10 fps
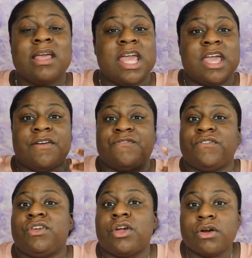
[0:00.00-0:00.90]
If
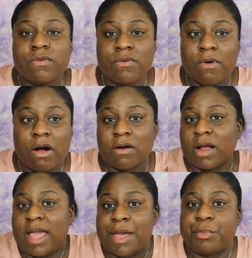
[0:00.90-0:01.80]
you are
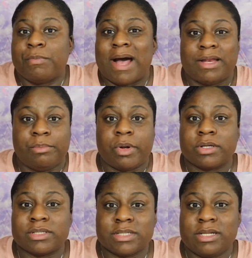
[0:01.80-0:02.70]
an able-bodied
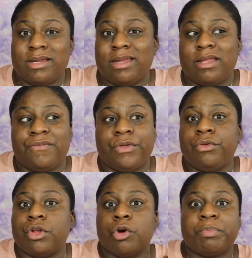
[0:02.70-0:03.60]
person, and if you
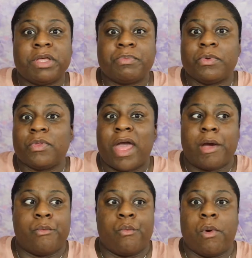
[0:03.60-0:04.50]
know people
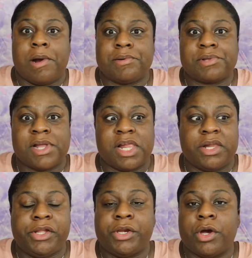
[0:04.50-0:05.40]
that want to,
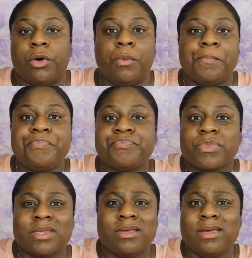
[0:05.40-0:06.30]
you know,
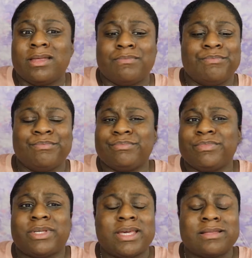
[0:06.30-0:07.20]

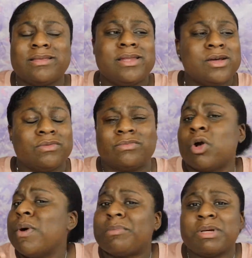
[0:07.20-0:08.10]
get, you know,
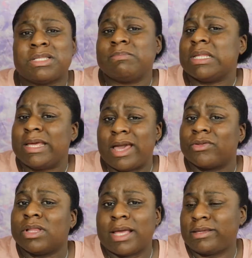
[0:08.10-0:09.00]
don't want to put something
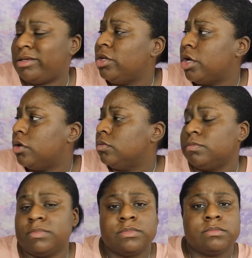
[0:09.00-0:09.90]
together, like, you
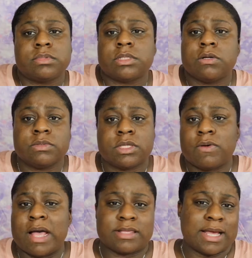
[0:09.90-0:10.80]
know,
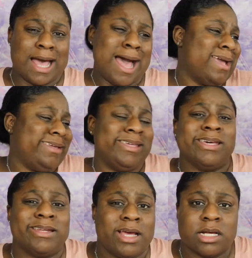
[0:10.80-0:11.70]
so-and-so has like an
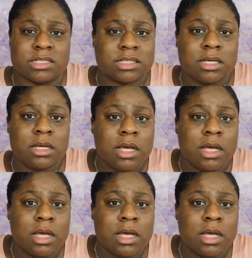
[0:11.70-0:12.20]
IKEA desk.